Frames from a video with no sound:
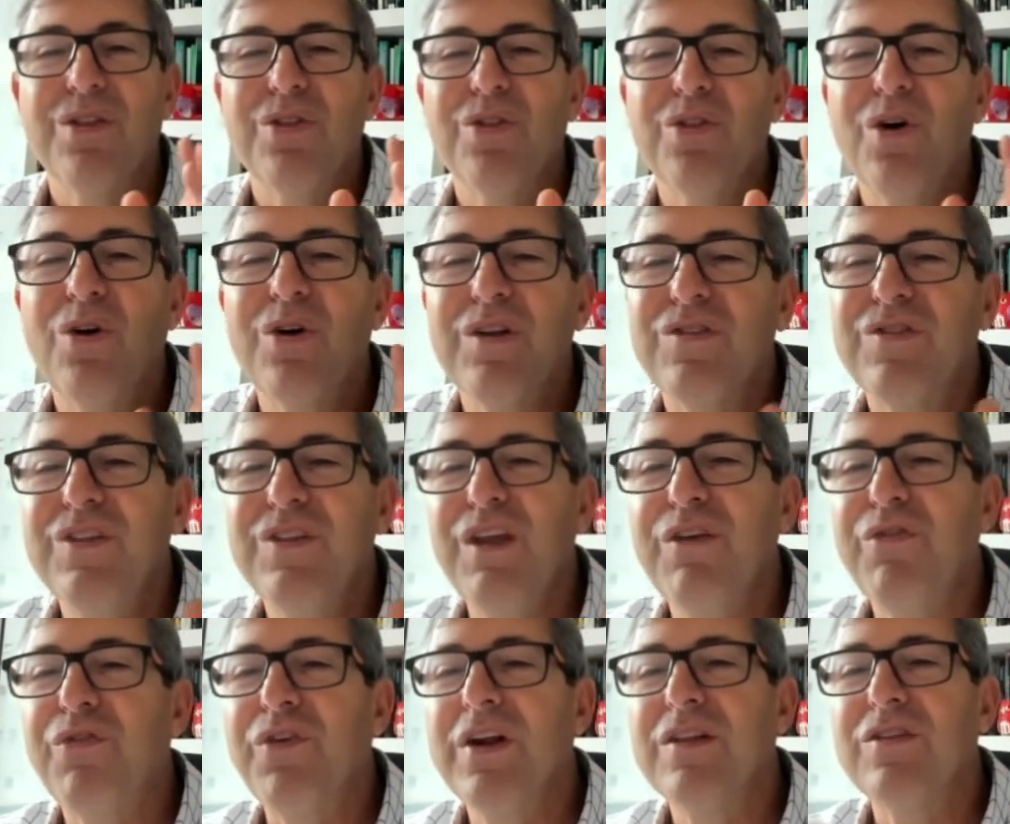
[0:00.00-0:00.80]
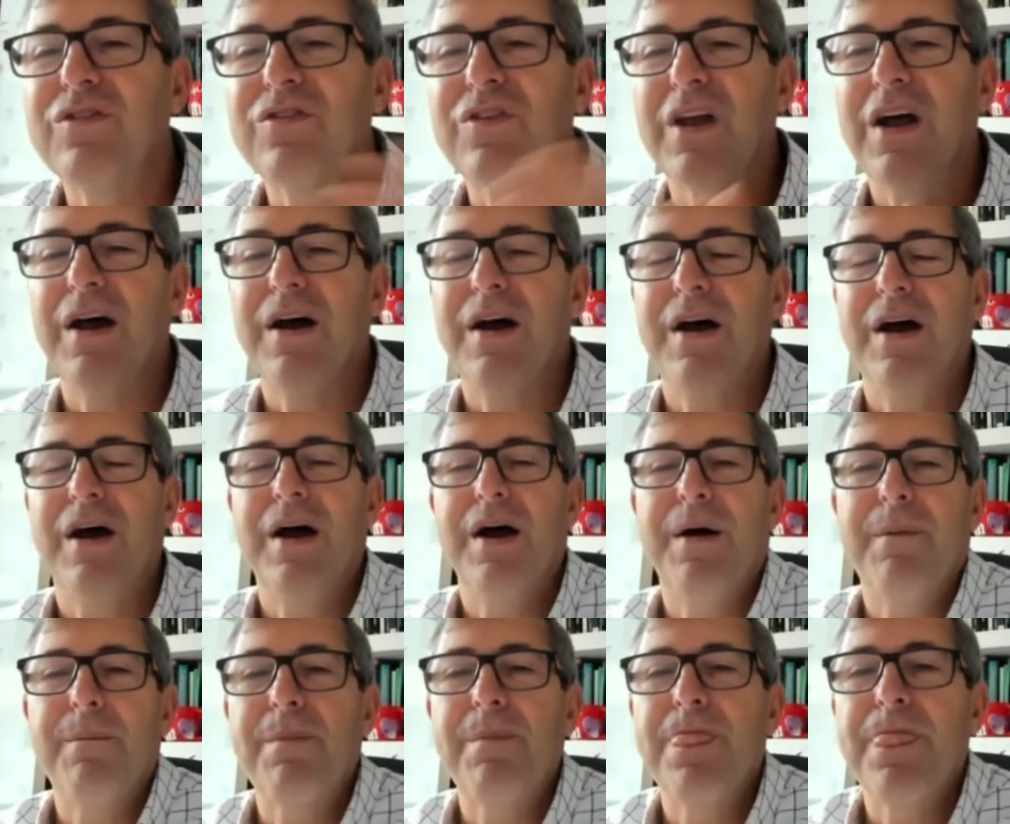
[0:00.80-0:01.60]
notice different uh,
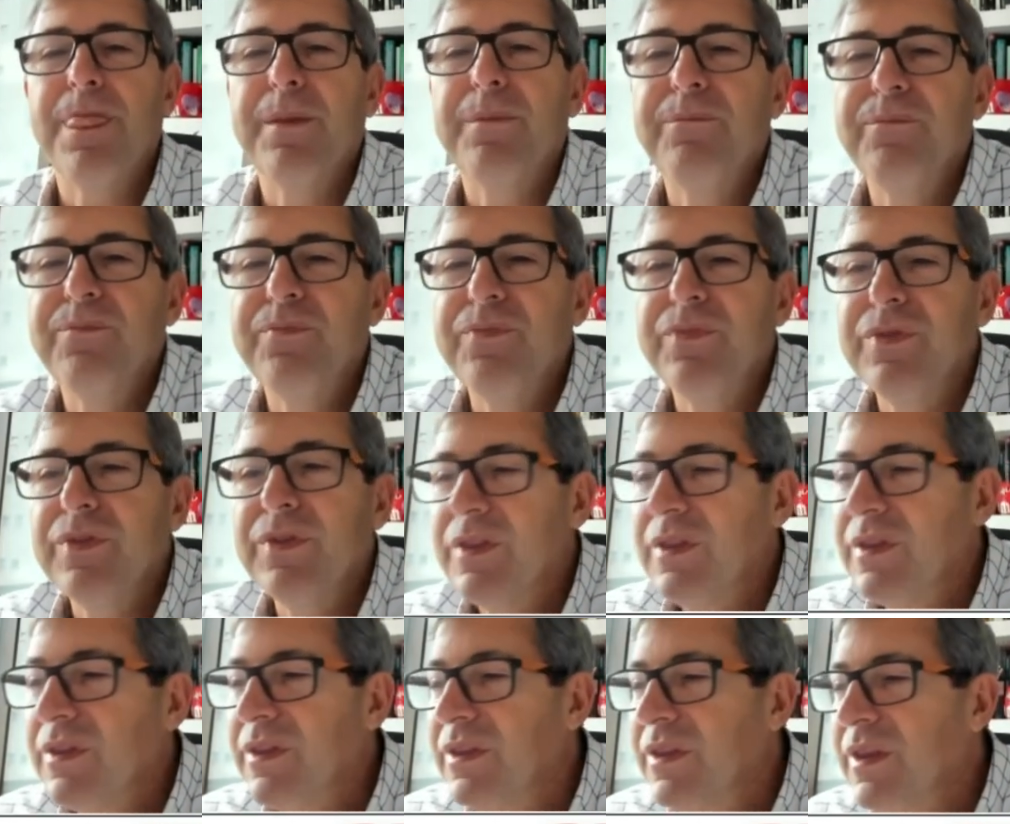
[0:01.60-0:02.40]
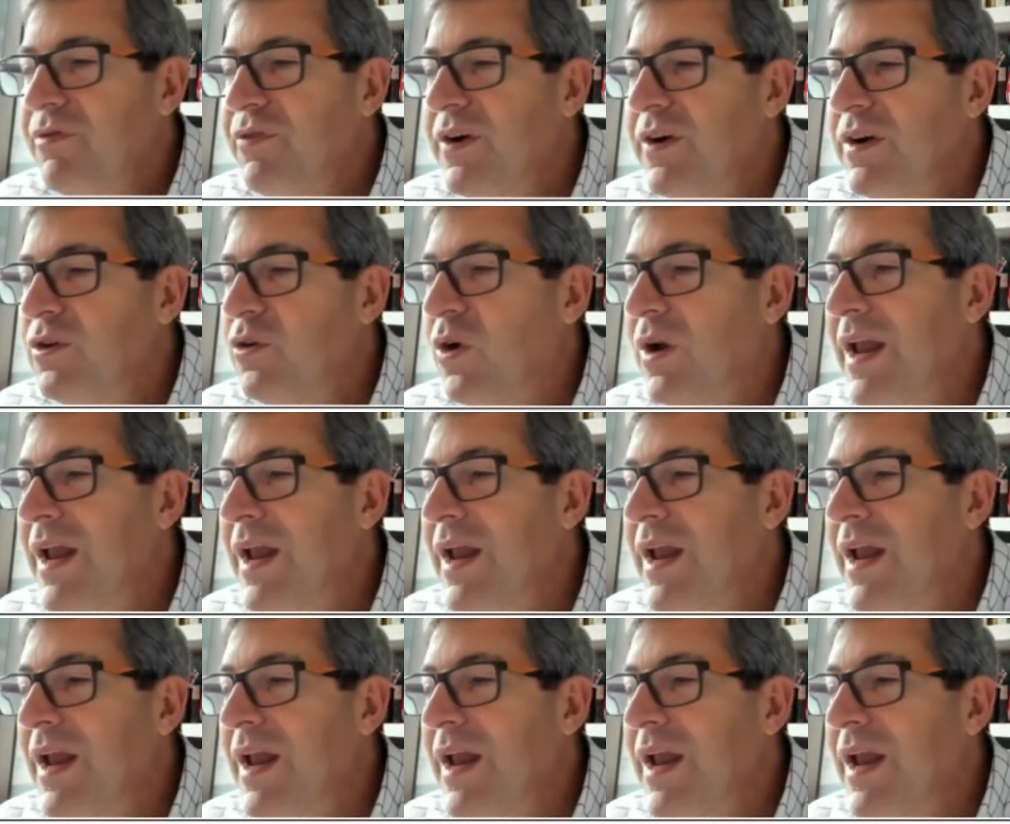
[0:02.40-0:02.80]
um, different